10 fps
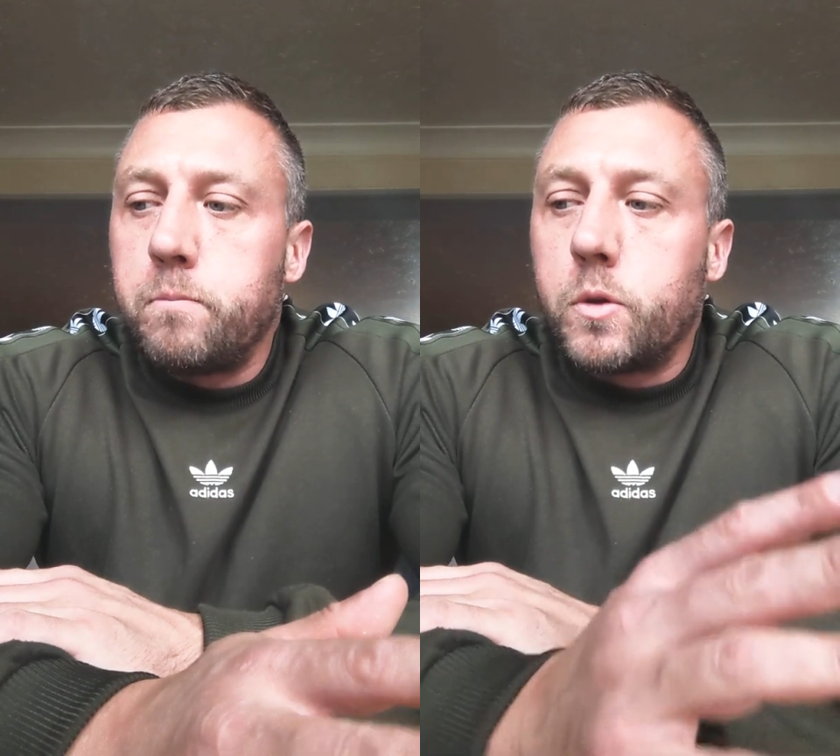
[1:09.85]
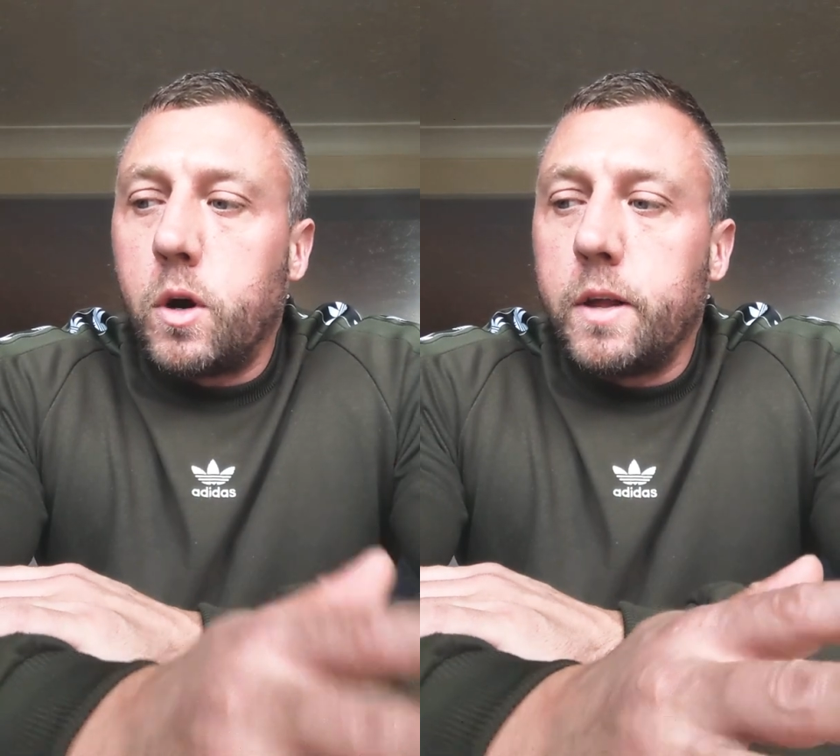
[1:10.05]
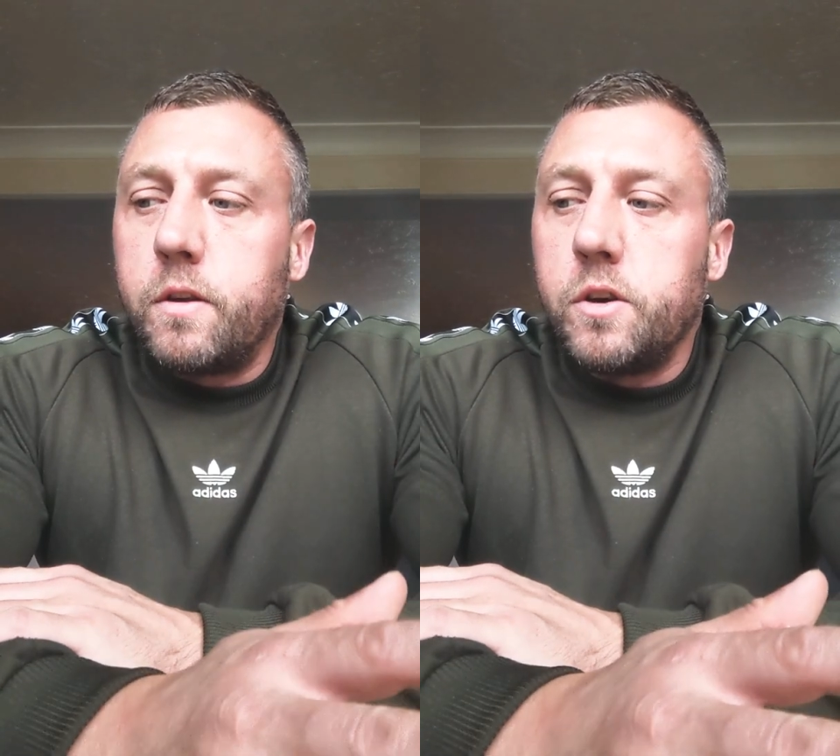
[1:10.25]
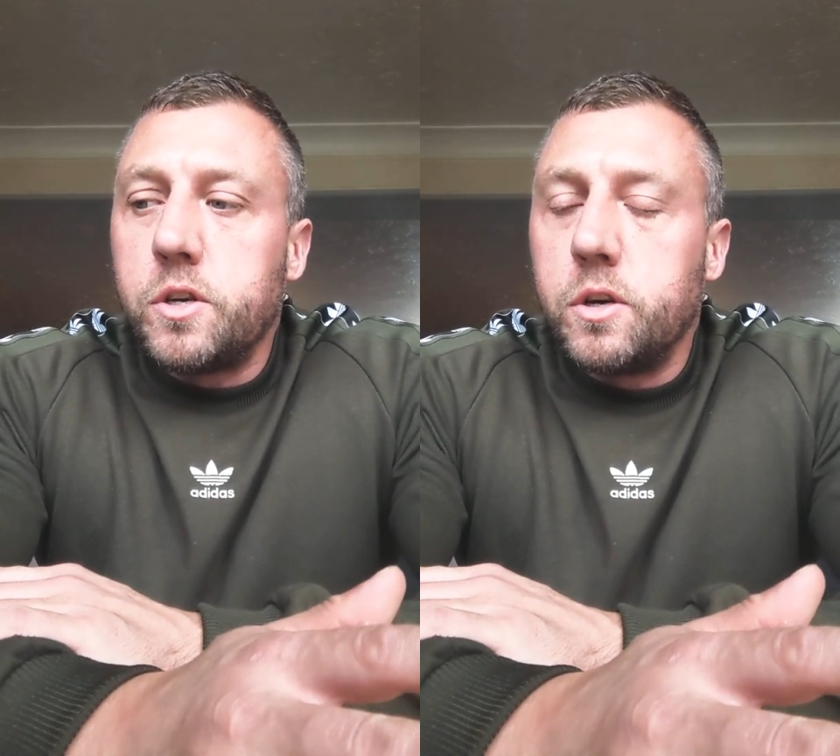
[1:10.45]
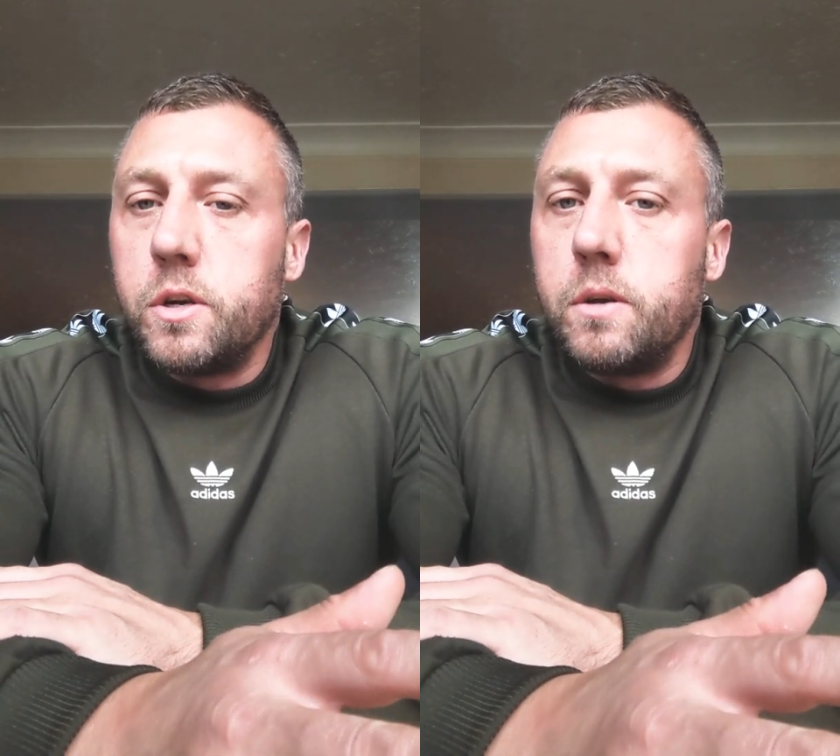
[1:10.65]

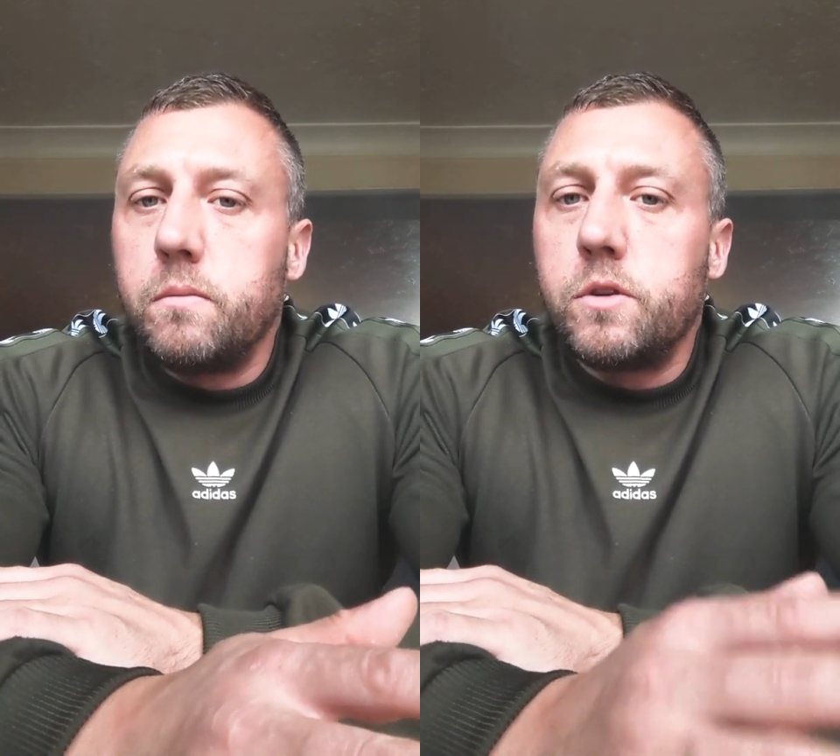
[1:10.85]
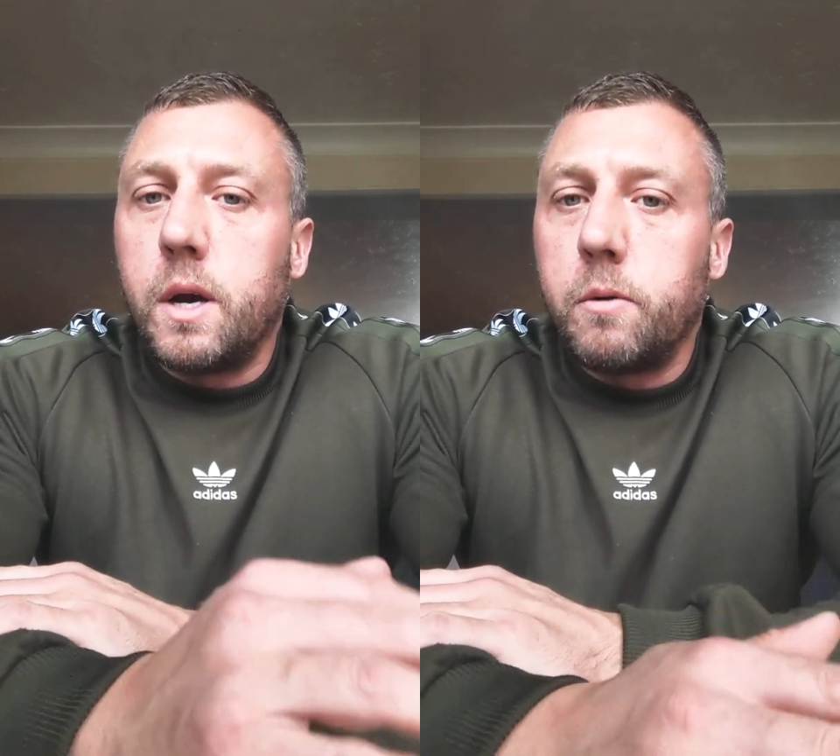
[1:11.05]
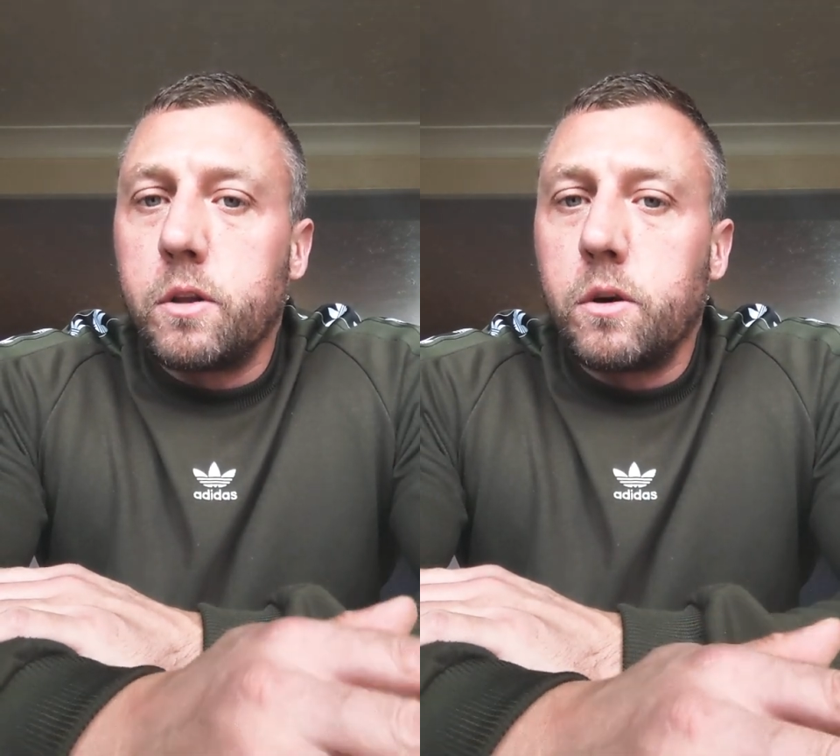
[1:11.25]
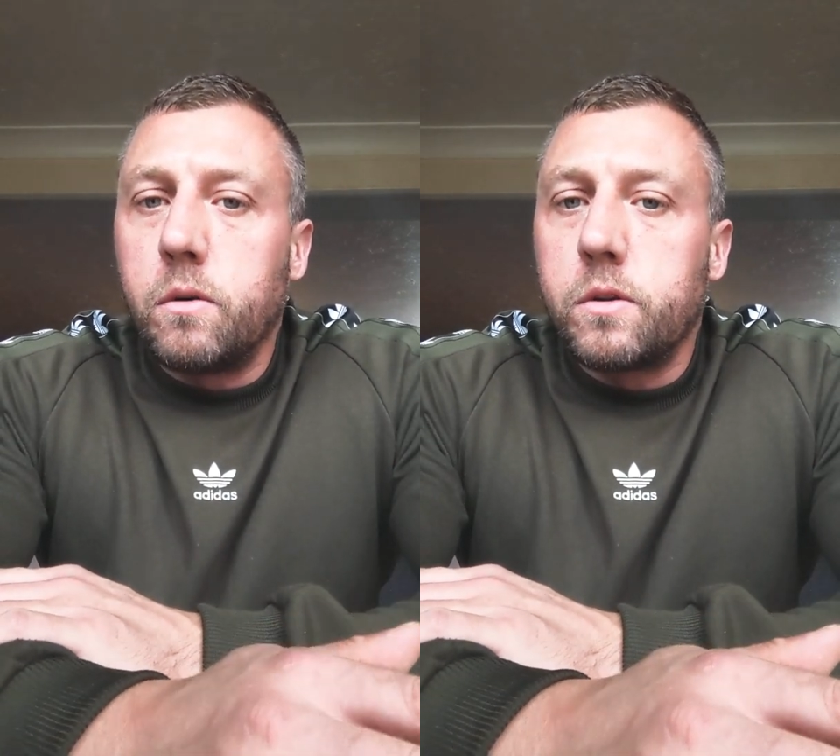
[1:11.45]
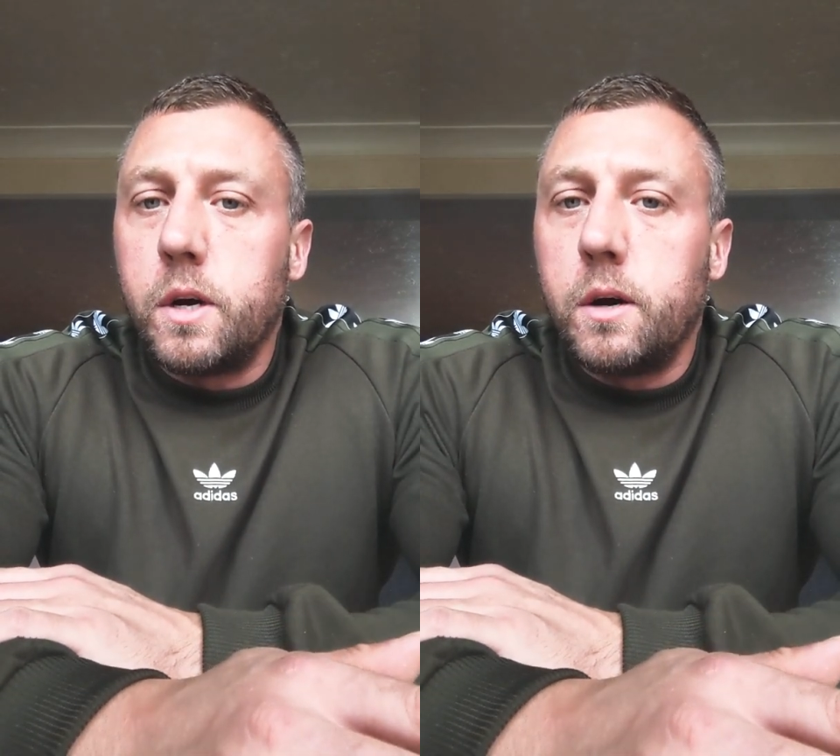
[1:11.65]
dietitian, chat with a
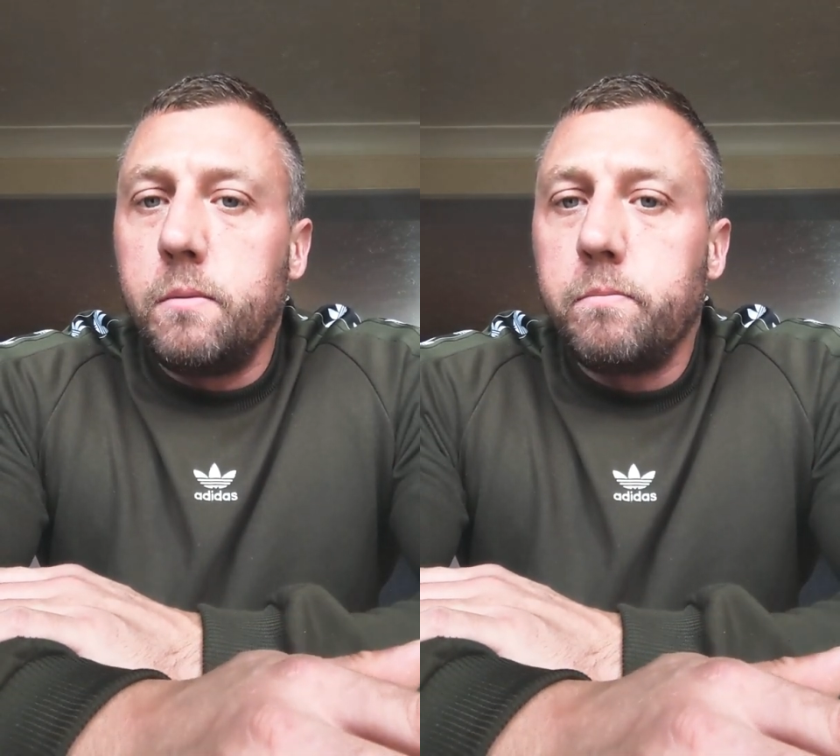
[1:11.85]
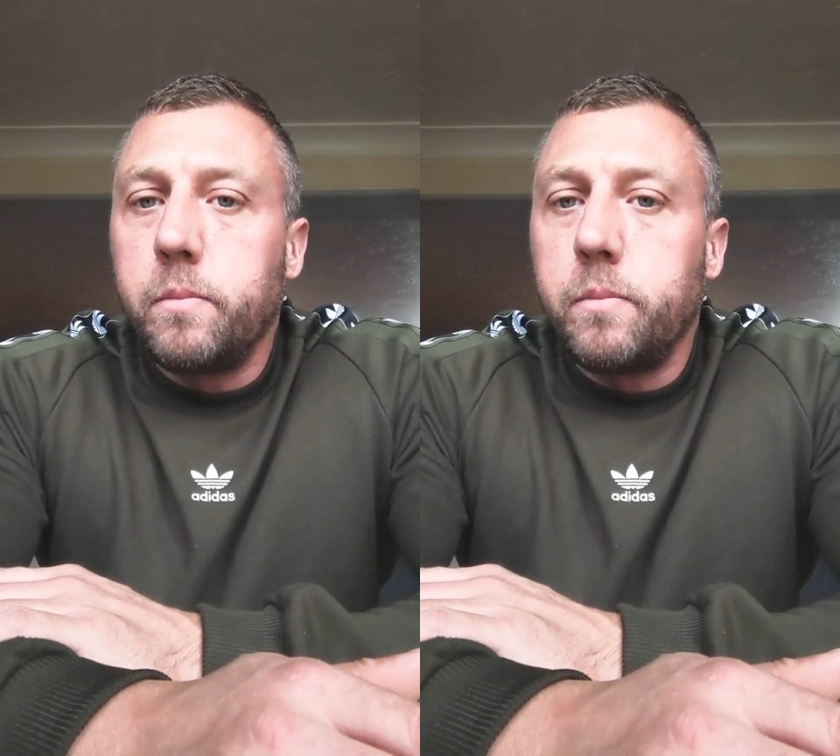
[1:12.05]
doctor,